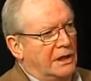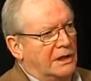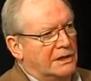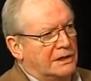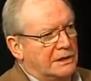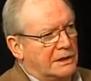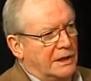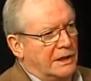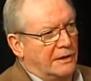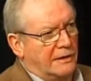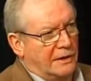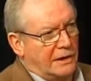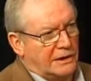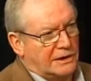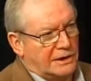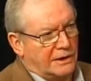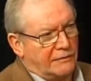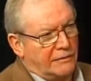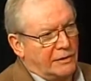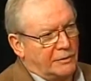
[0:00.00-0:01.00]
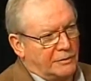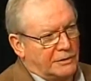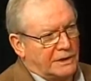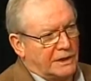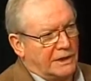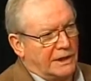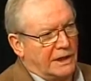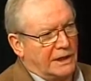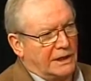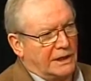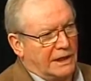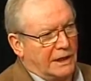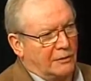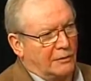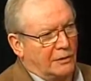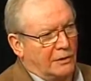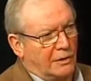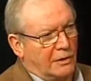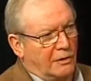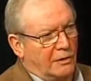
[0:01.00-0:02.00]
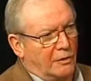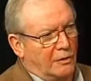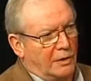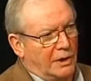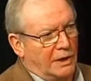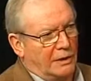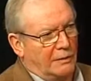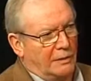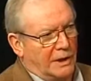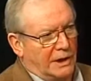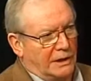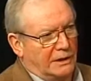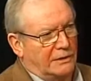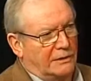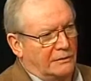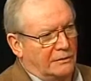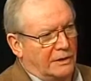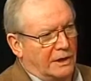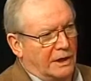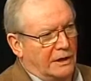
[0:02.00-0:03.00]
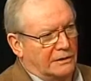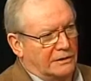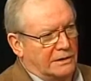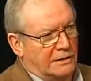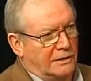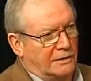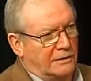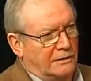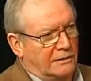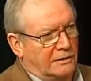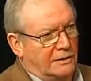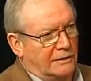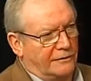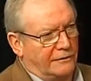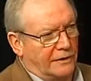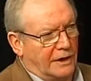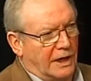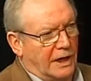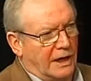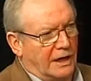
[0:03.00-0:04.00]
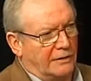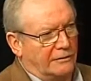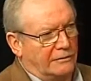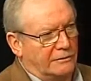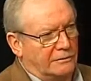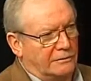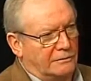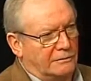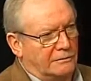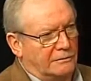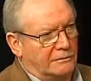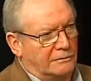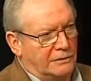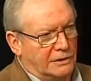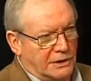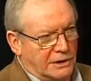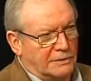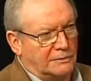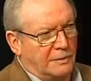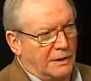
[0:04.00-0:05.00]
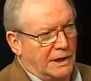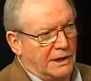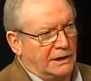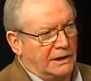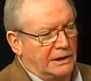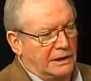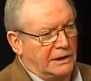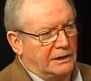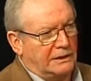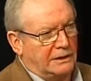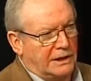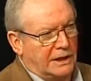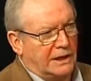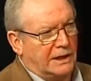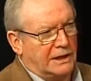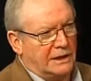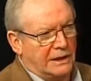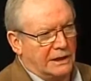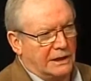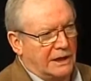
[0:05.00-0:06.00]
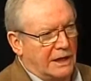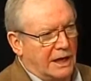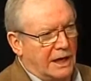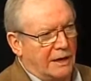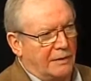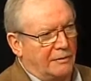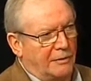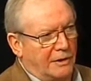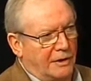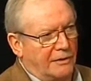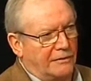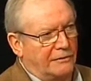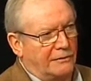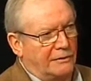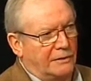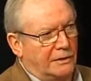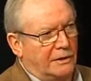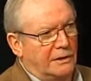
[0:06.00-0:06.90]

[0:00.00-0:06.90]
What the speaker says: 70% of that debt would go away by 2035, just by taking the cap off